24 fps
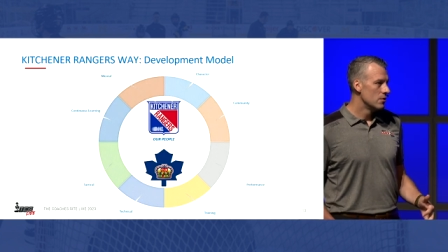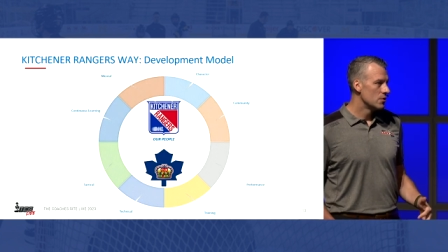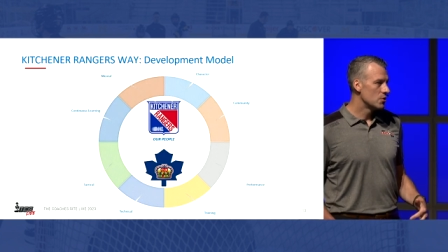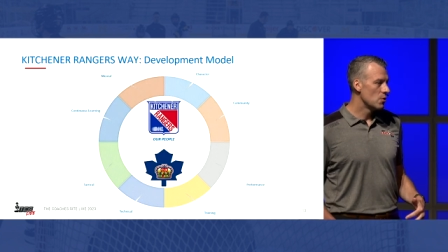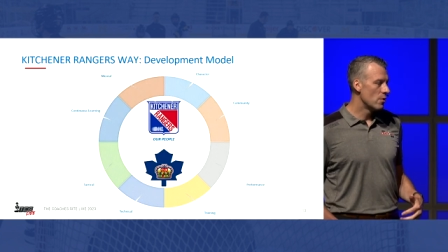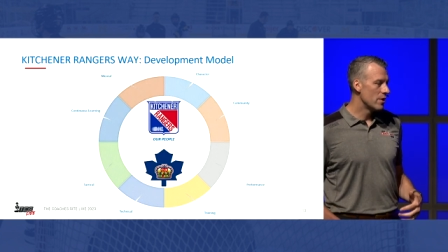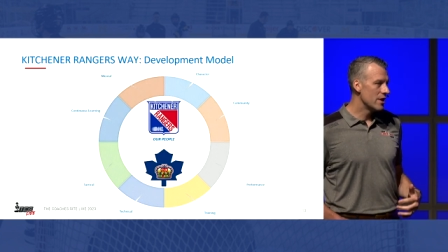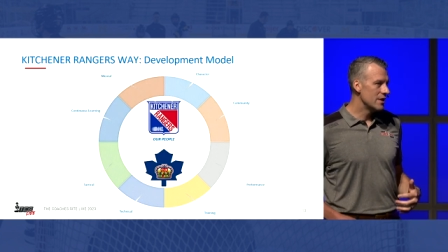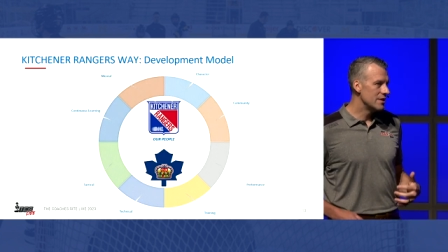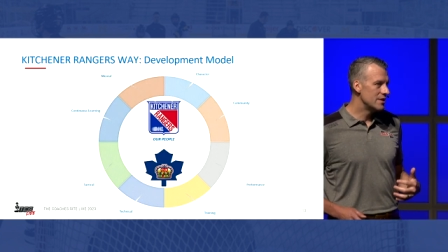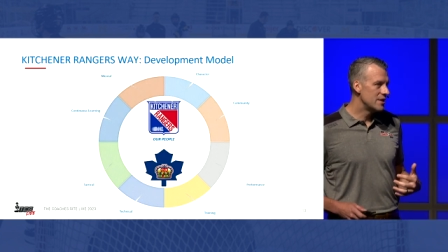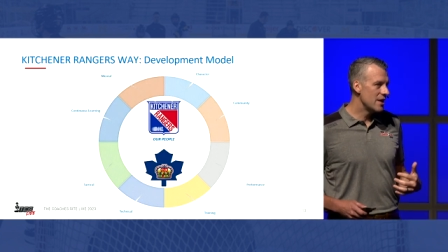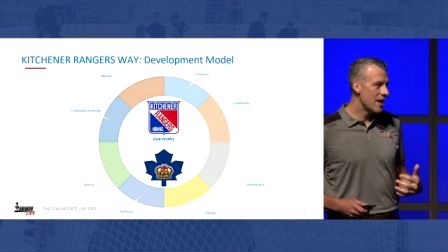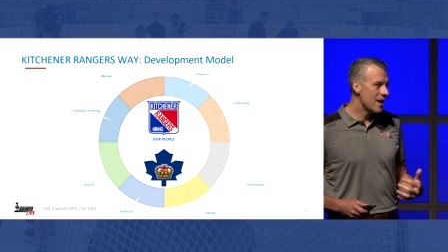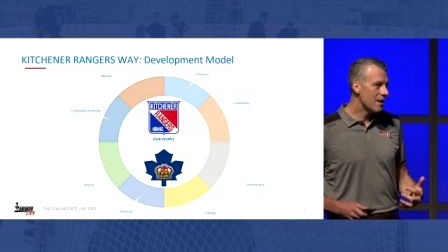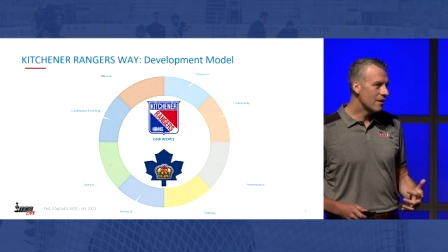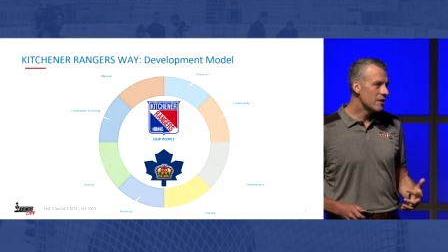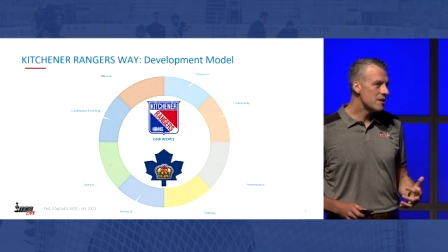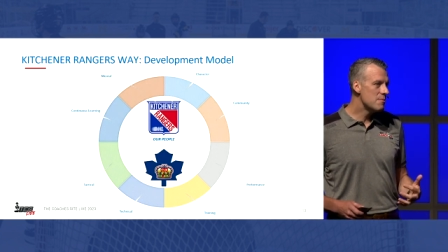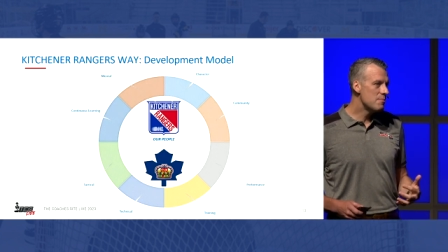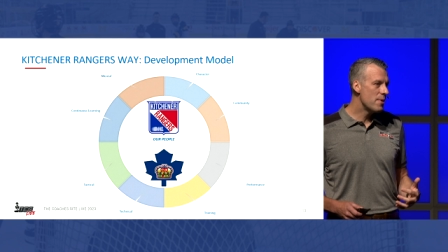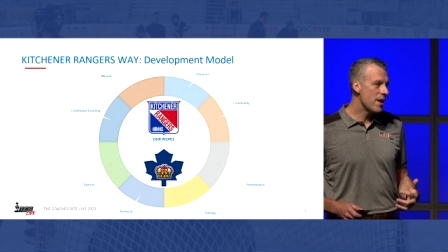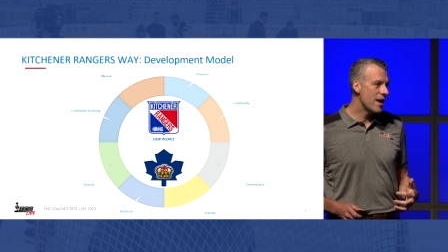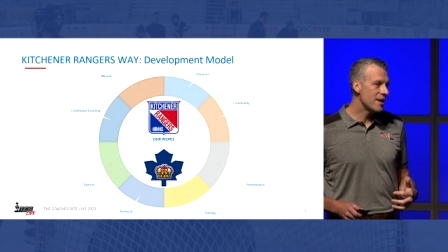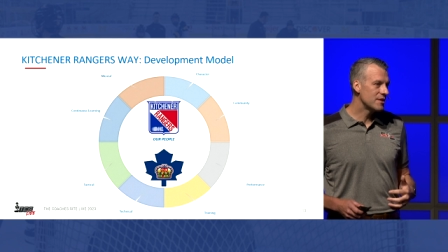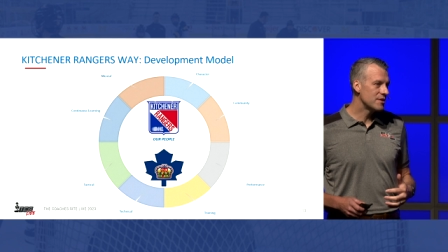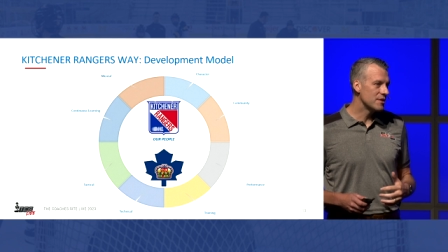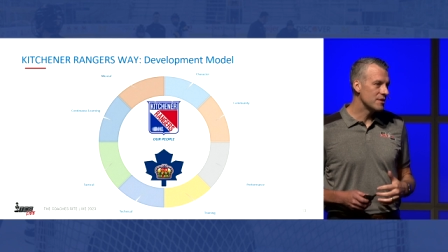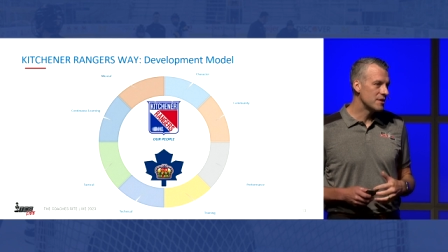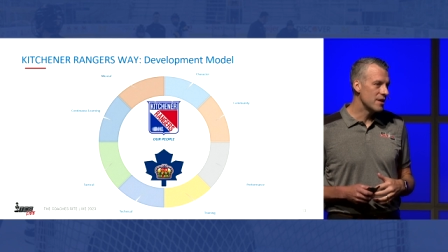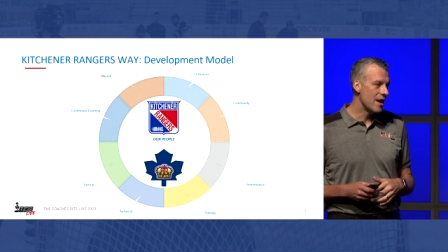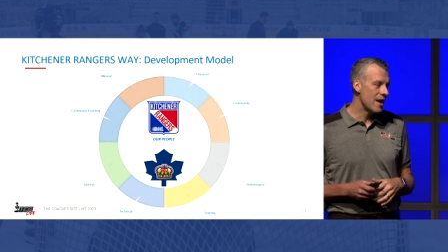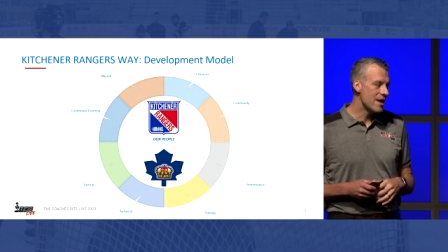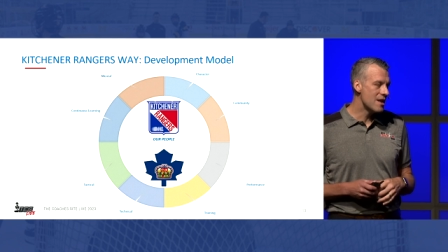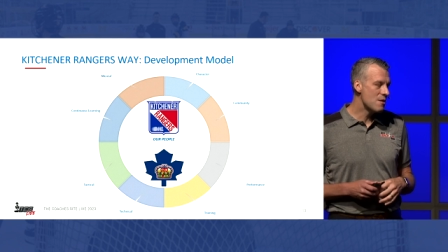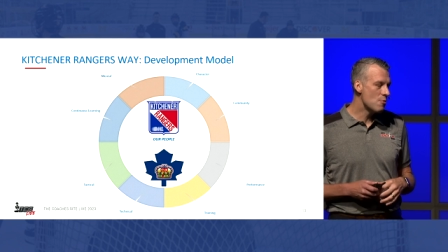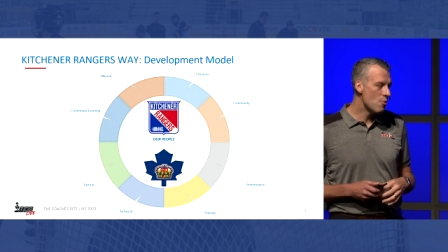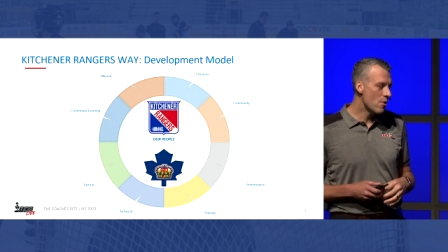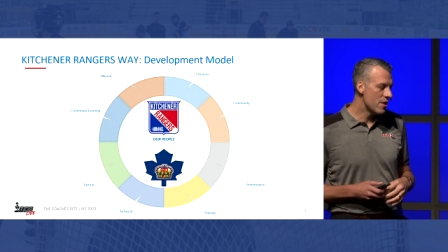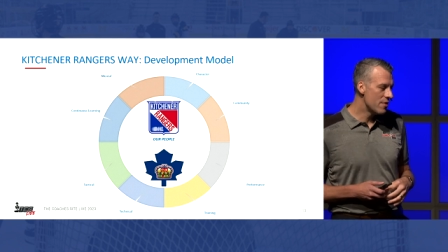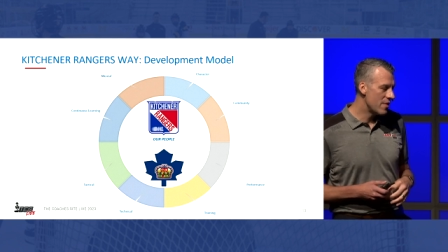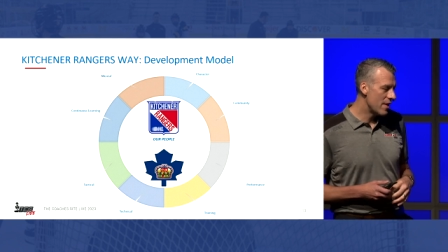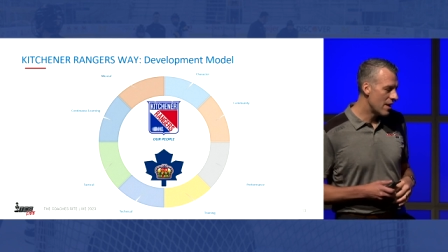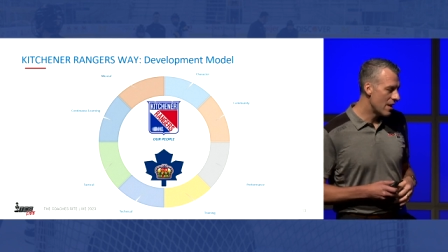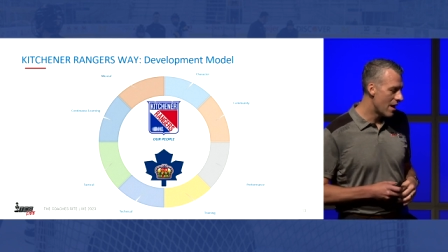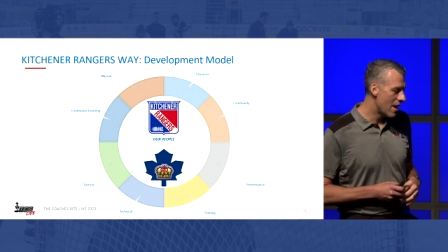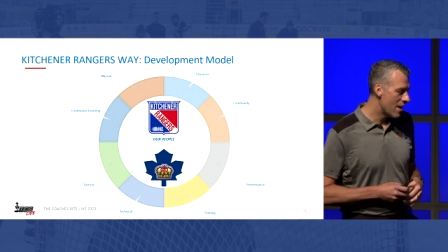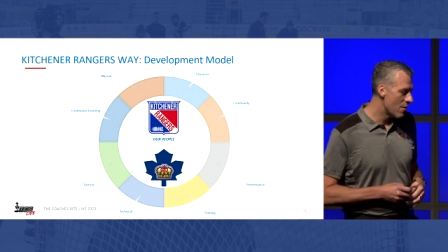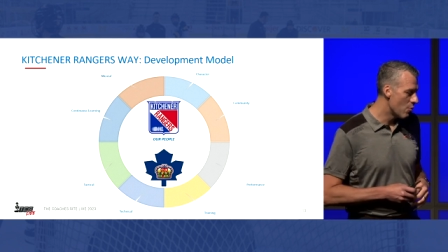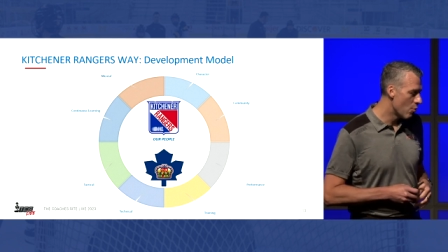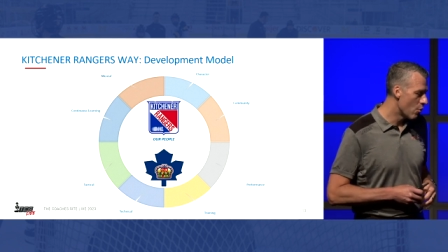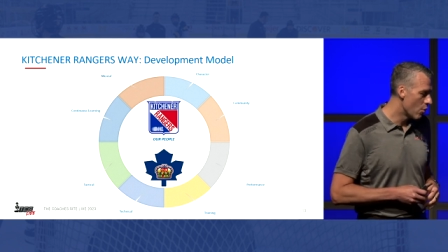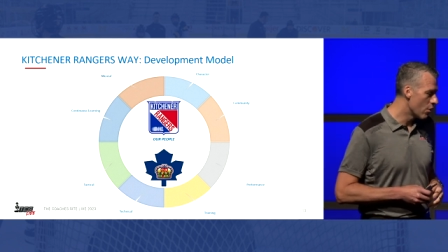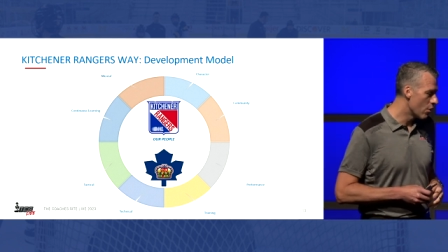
So on a daily basis, anyone that I